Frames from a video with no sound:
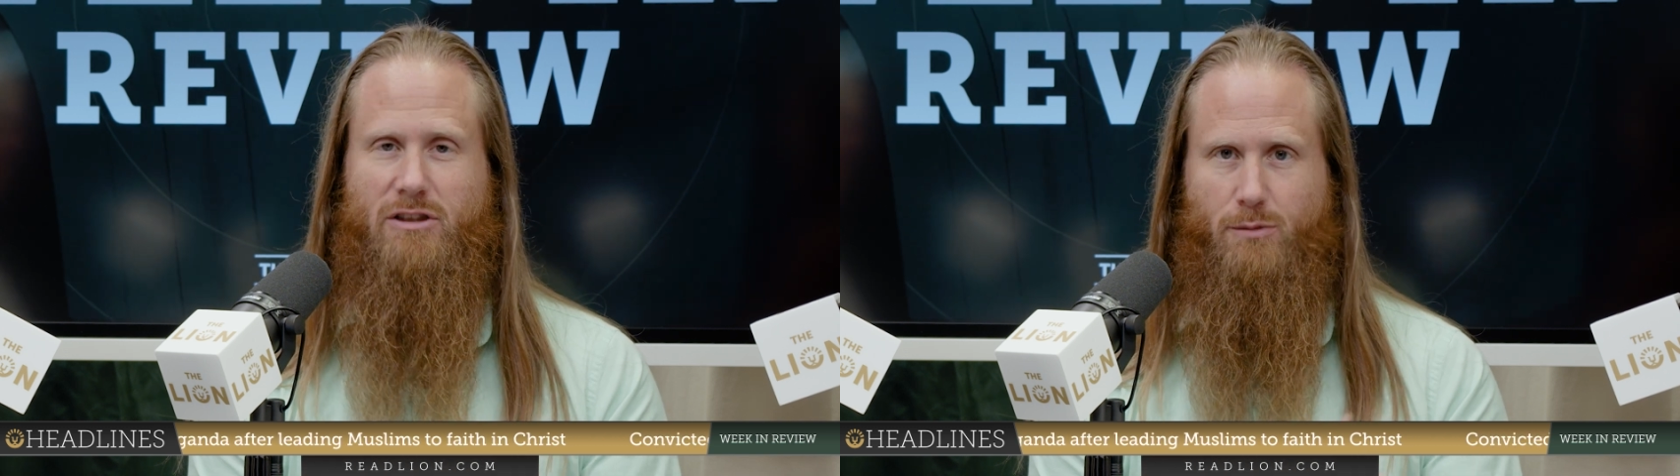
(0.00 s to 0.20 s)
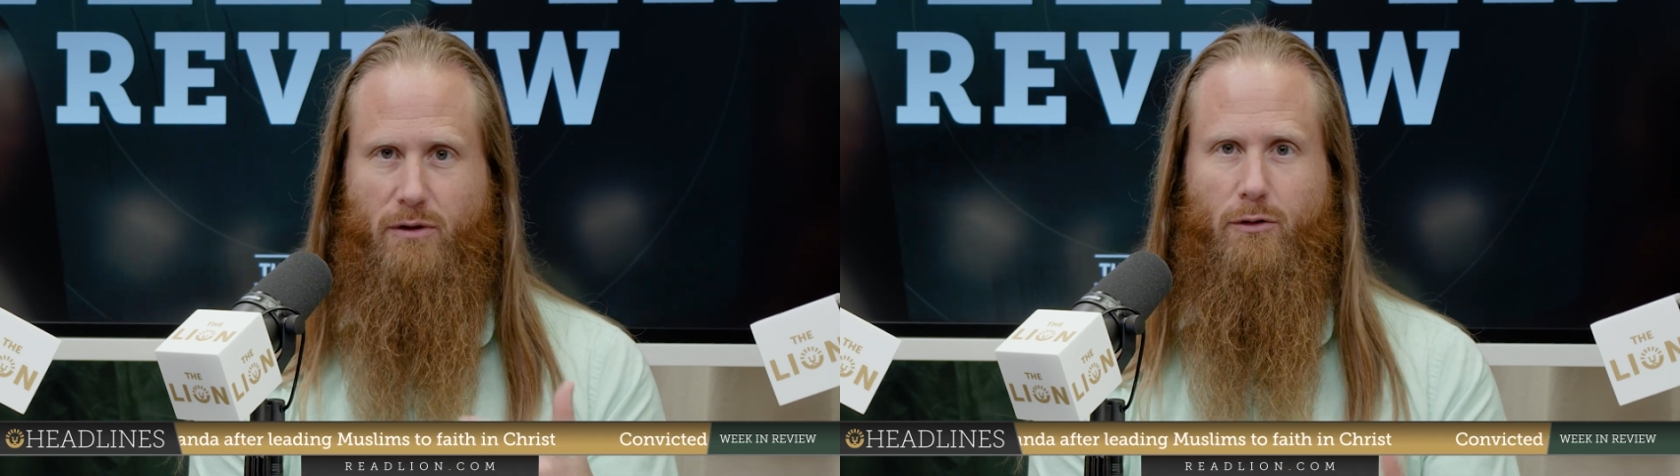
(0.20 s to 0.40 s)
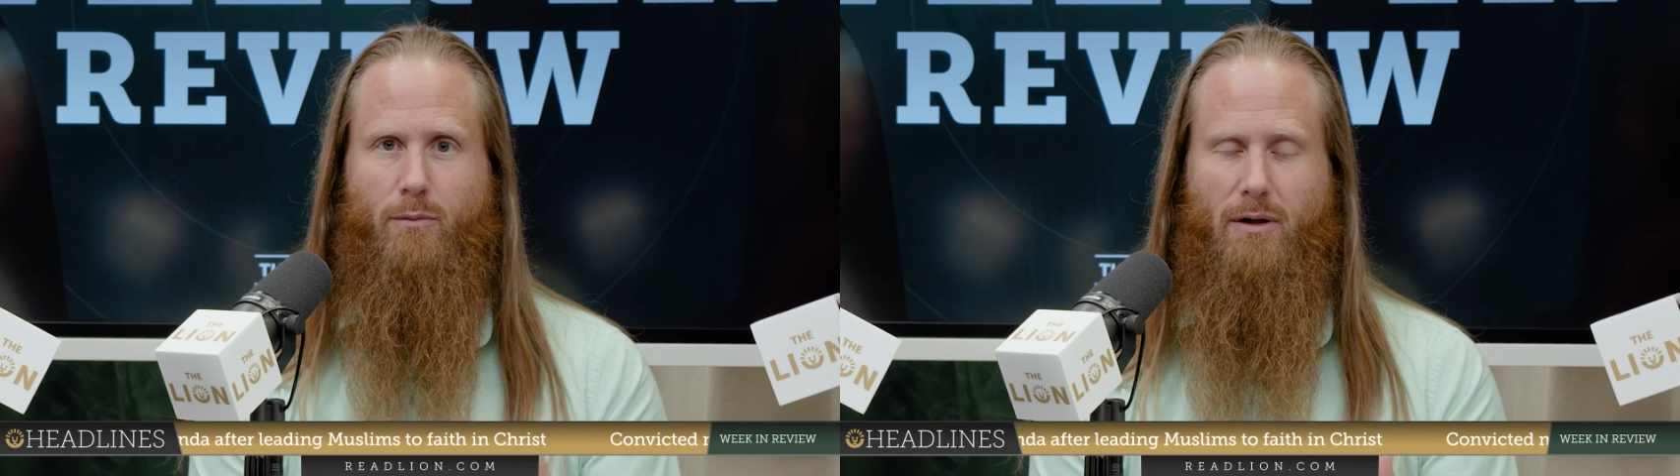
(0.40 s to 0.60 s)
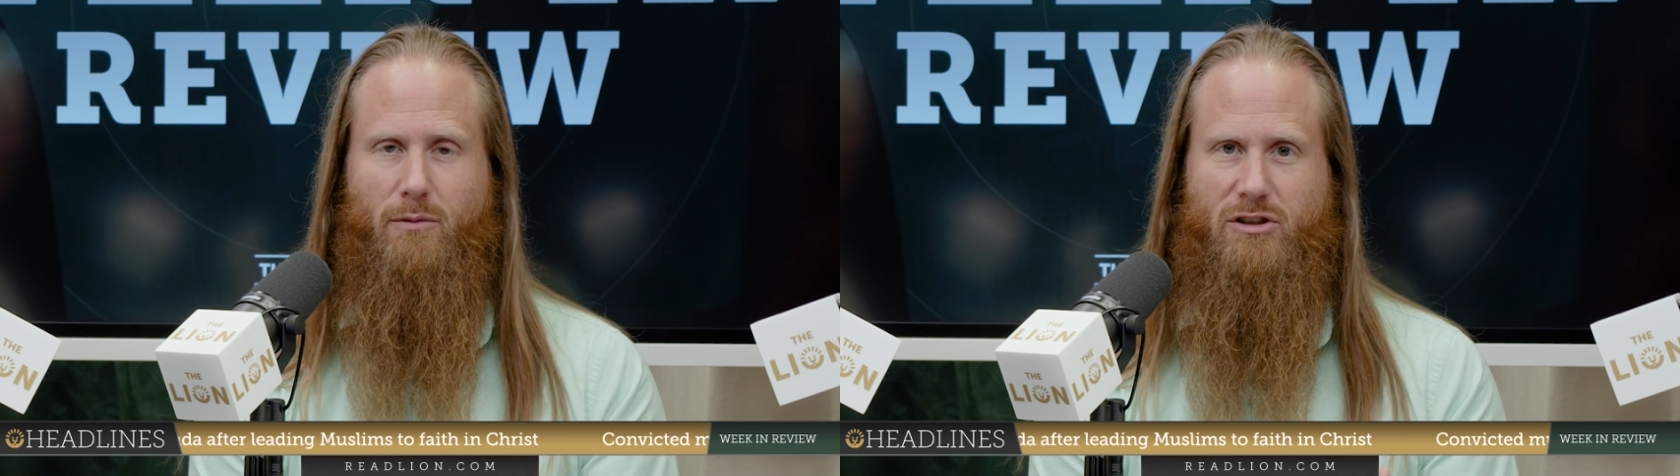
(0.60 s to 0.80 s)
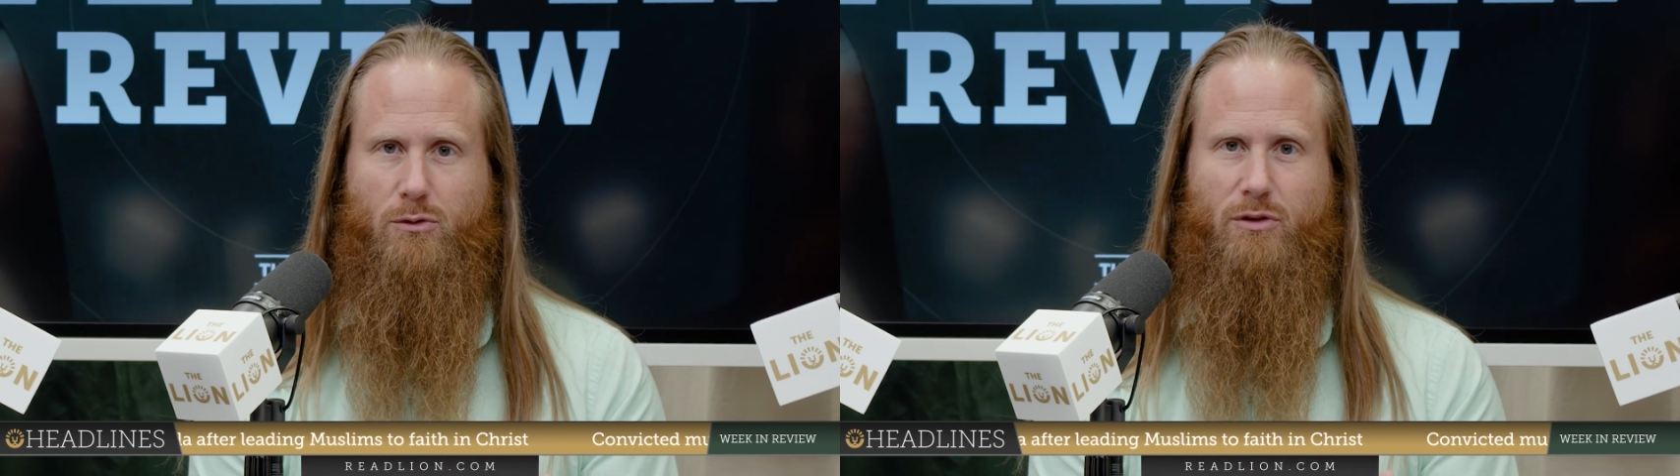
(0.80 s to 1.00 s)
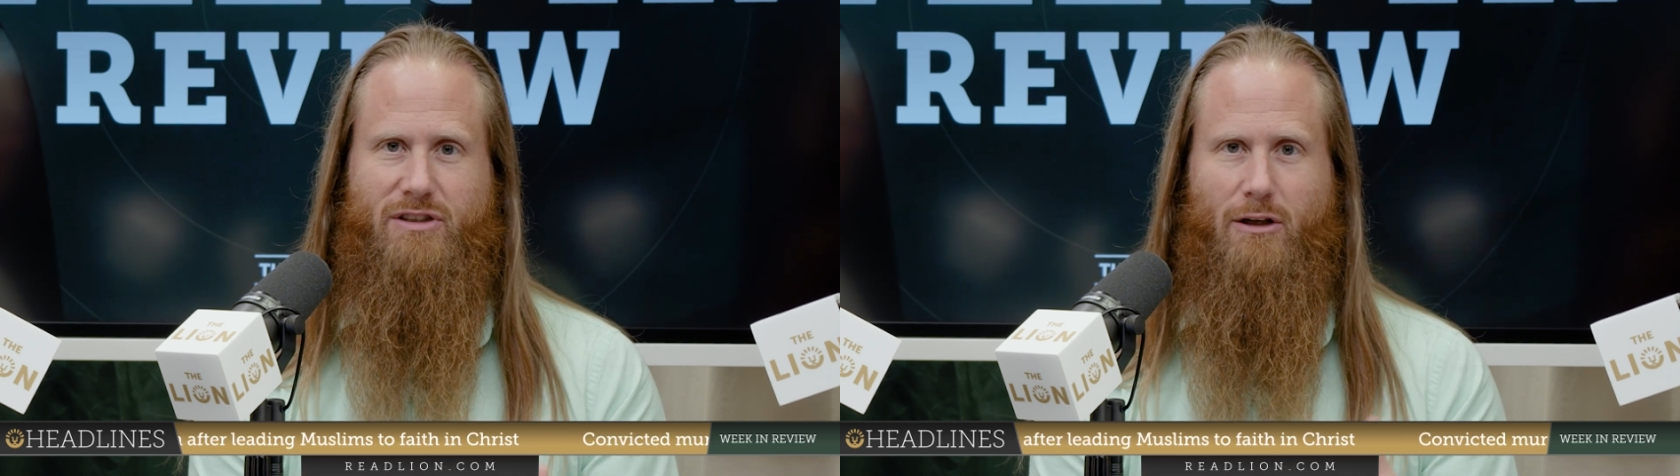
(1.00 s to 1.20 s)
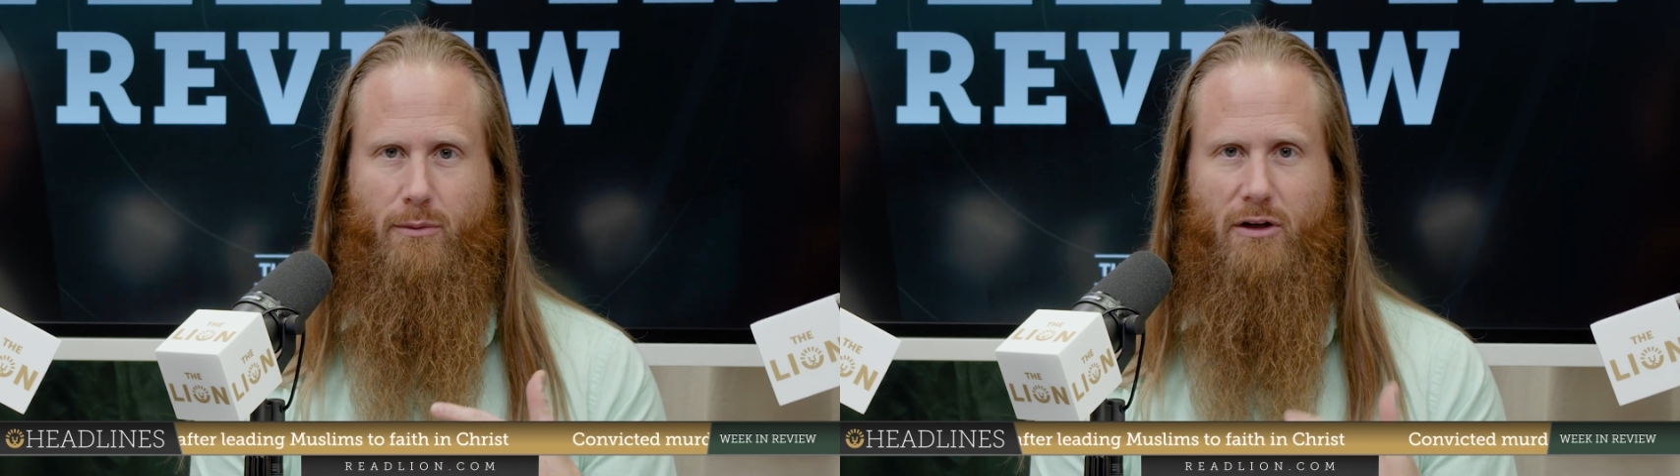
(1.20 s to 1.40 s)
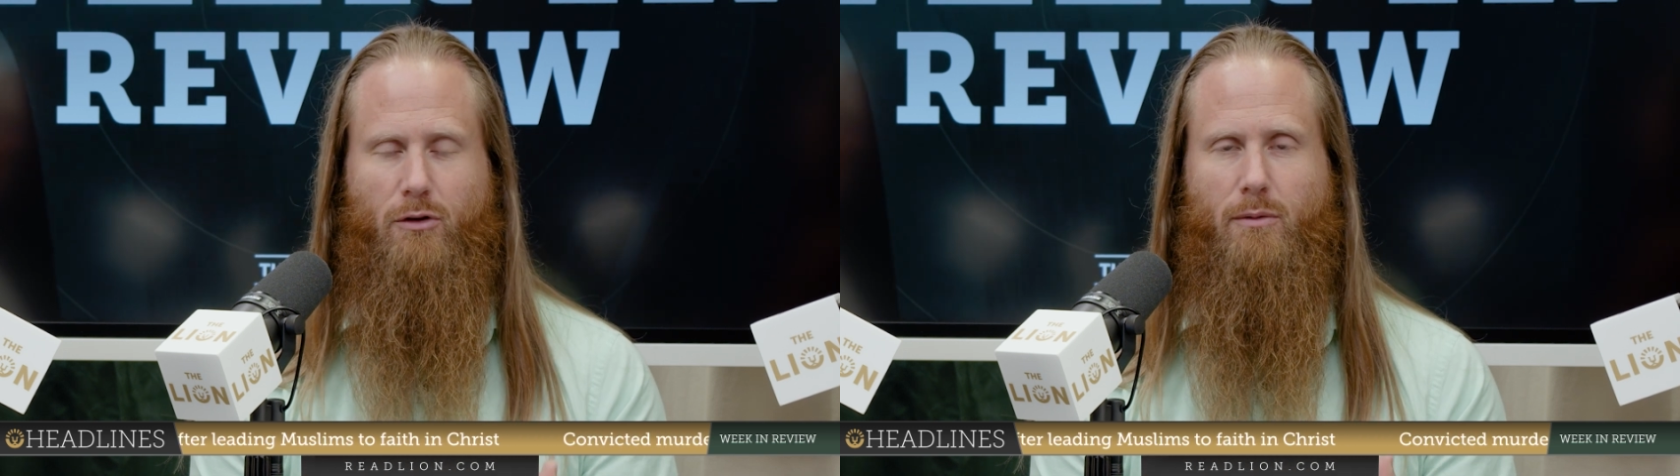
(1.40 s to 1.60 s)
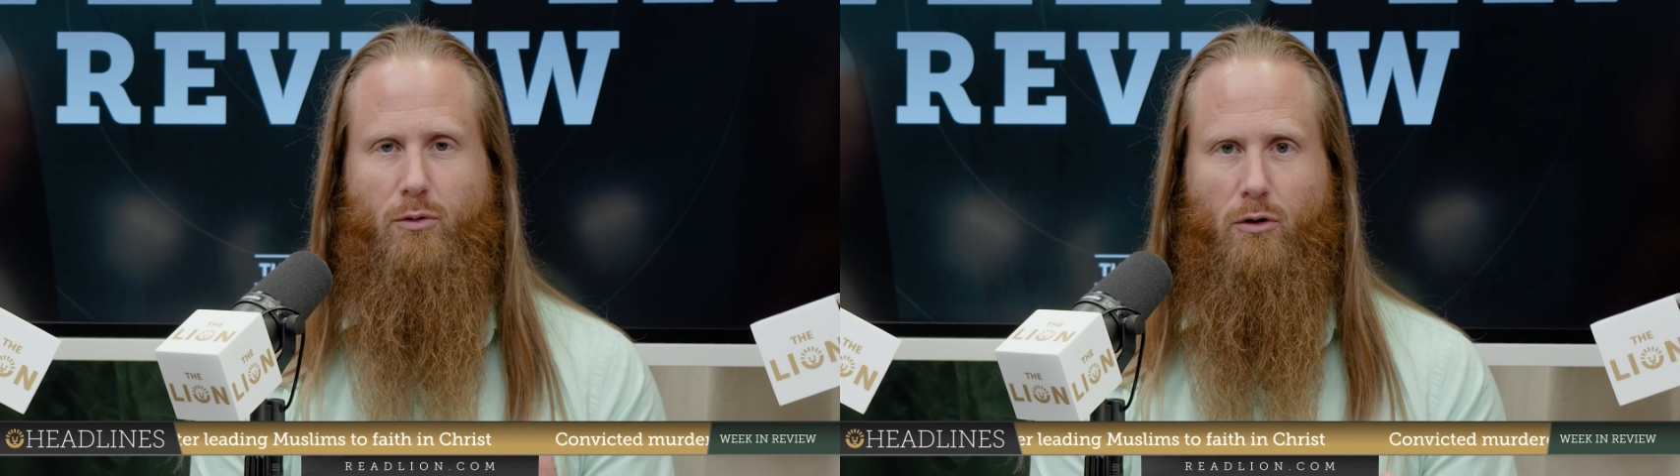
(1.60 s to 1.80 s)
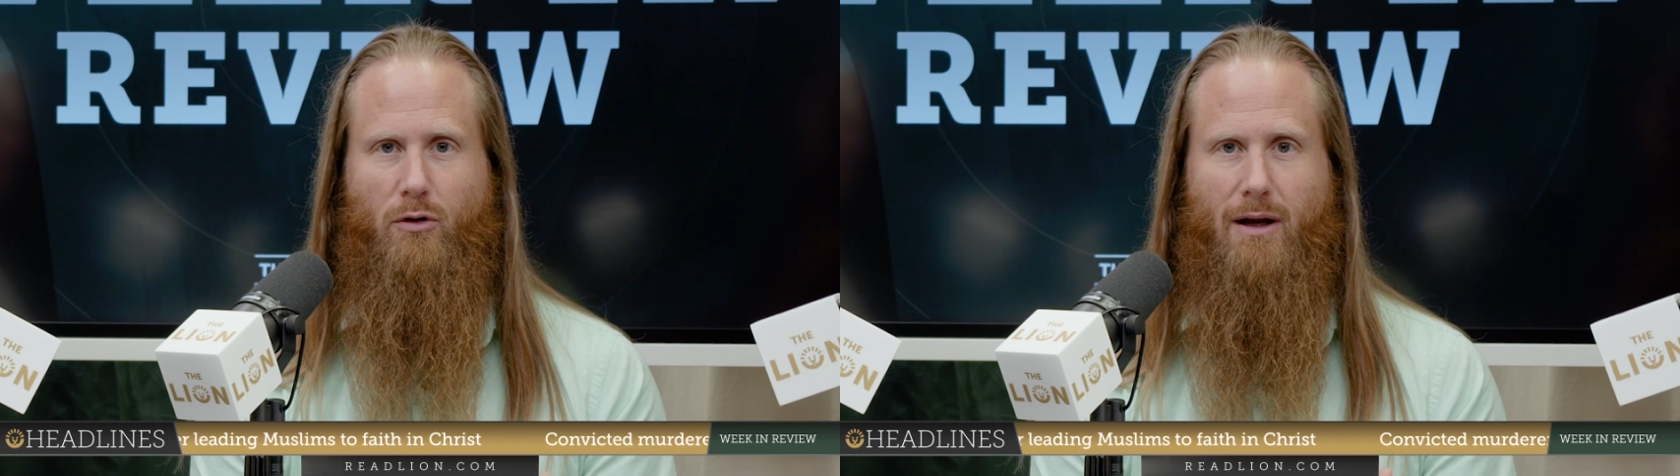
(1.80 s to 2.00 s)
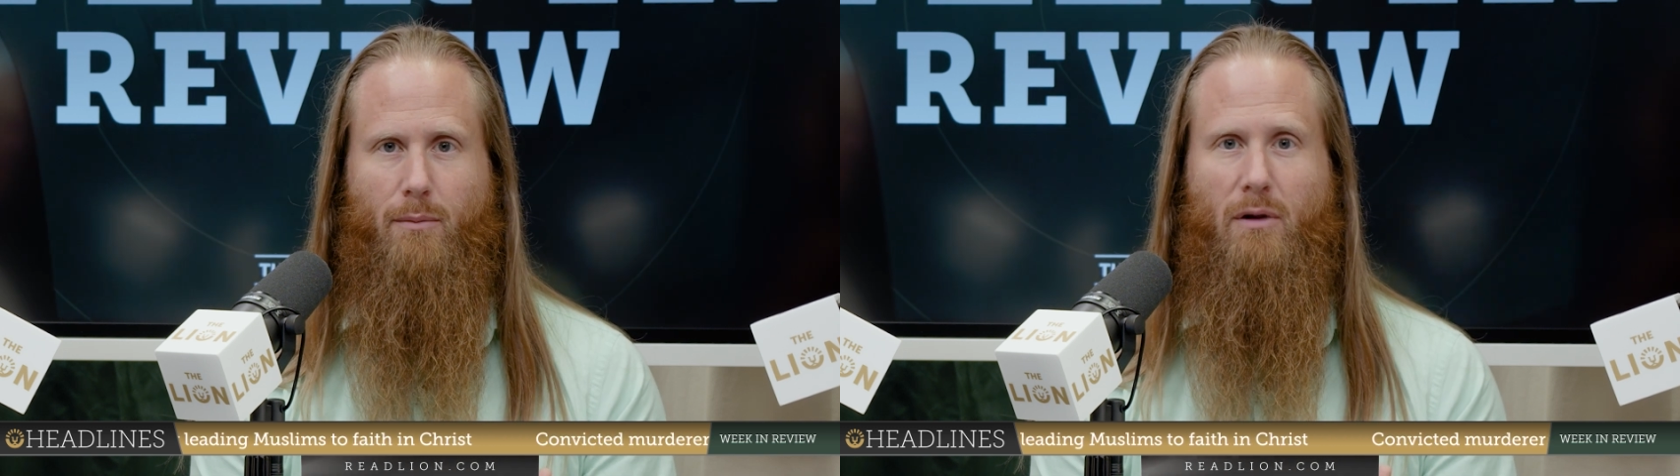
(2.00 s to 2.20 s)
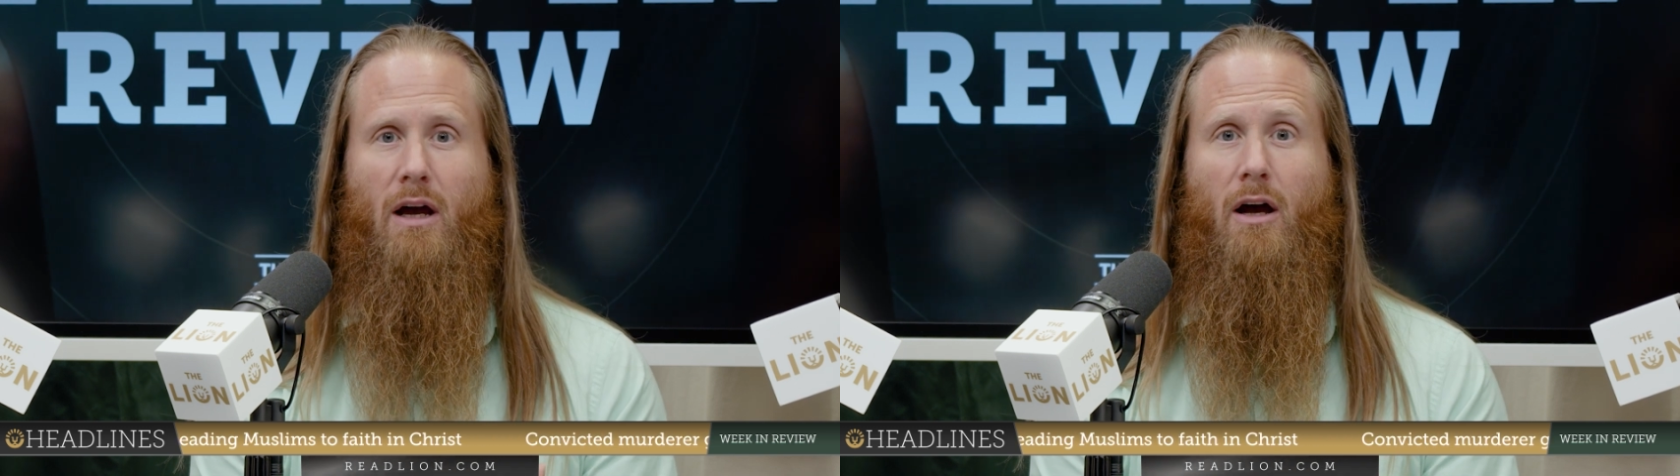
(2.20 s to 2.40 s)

Springfield Public Schools elementary program,